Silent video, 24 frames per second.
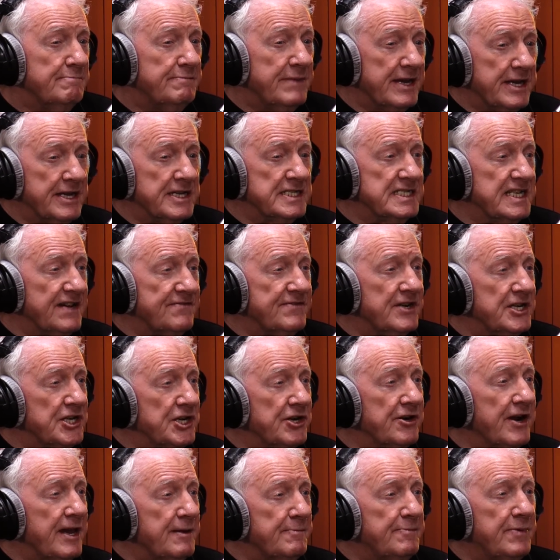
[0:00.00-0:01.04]
because I've had
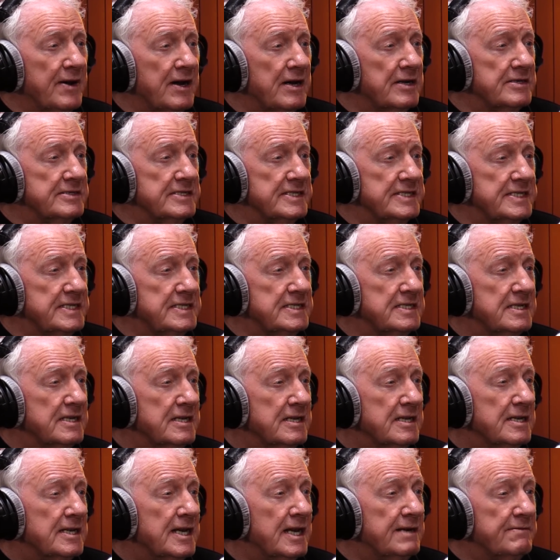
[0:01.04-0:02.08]
great partners
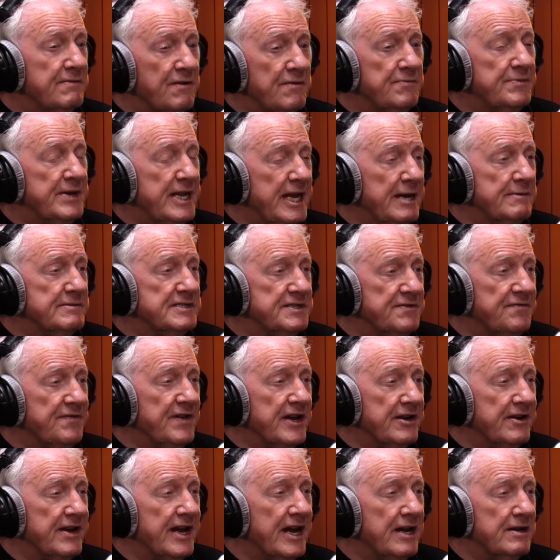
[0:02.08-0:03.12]
and we've been able to
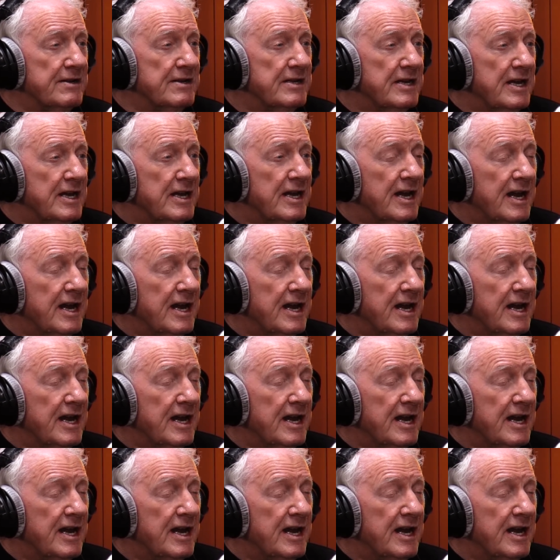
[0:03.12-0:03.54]
figure out,